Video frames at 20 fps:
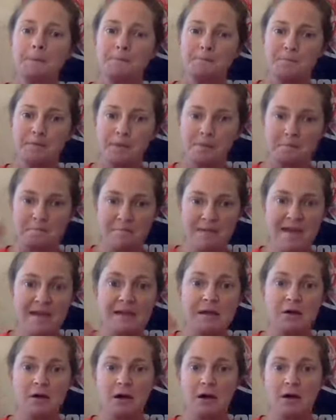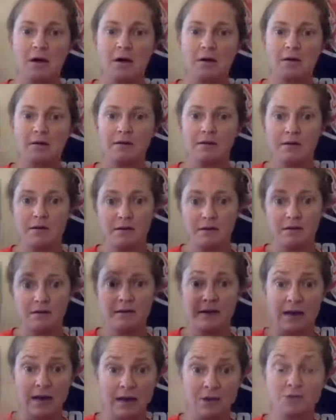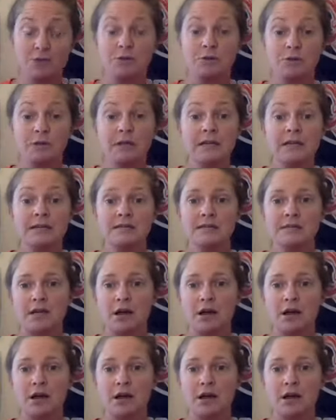But make a, an actual list